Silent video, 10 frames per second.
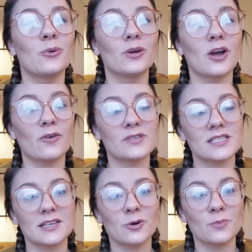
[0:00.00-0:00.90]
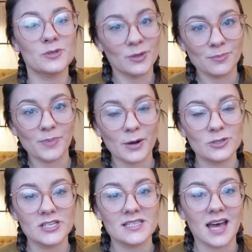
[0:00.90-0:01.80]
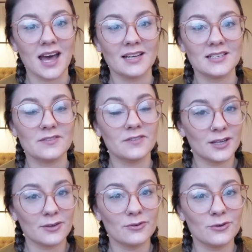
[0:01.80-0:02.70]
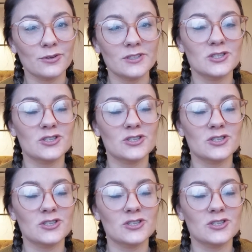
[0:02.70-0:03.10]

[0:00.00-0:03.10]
We obviously go between pouches and finger foods.